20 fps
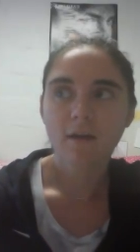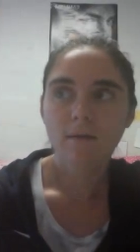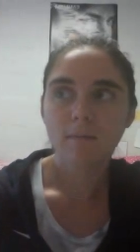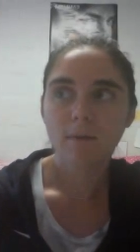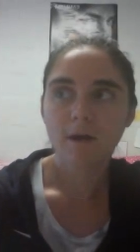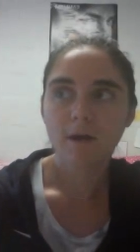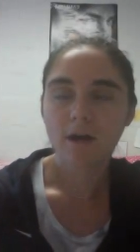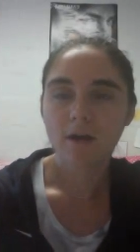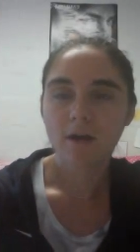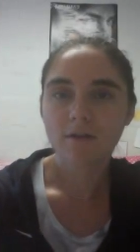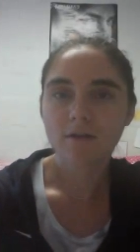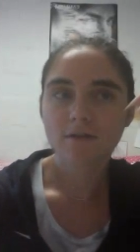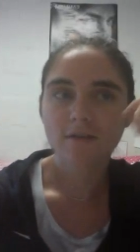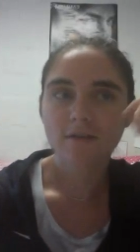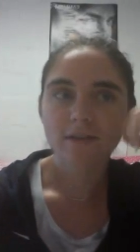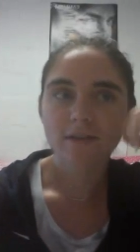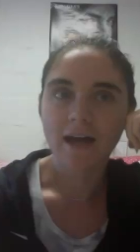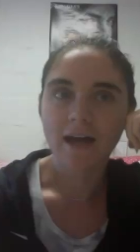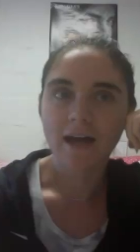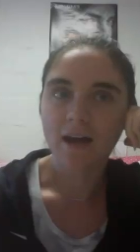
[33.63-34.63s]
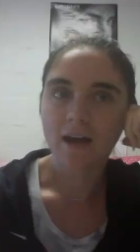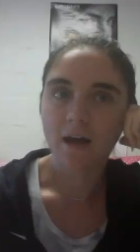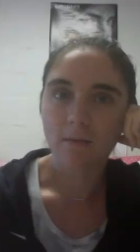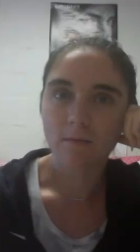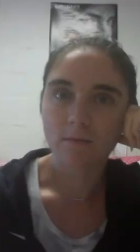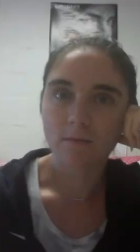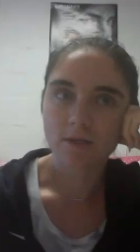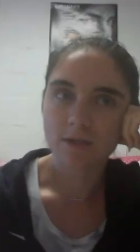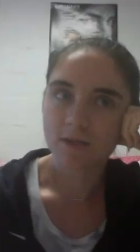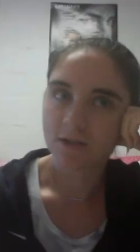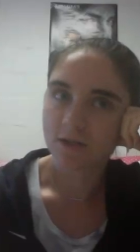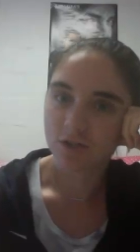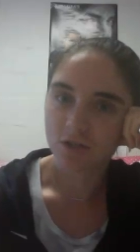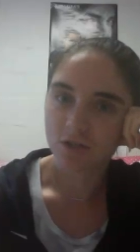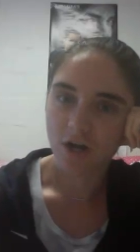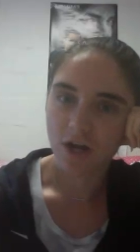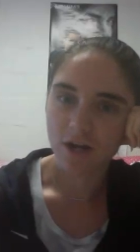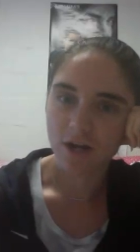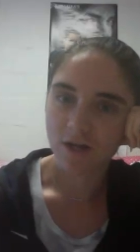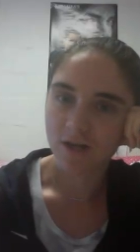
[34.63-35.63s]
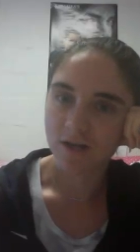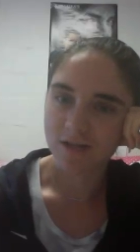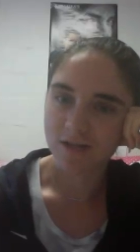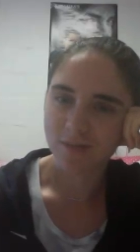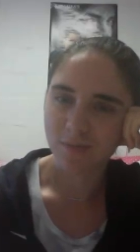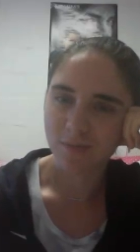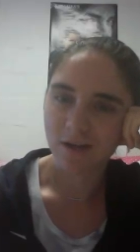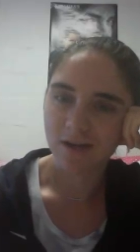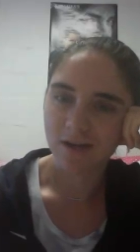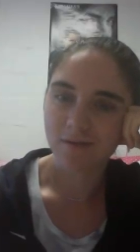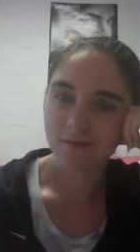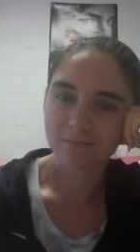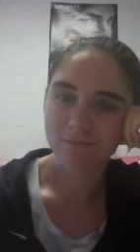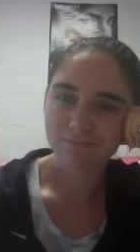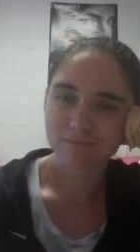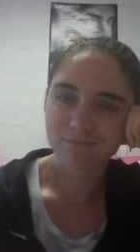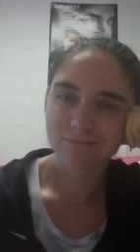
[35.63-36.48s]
But other than that, I'm just going to try to explain it.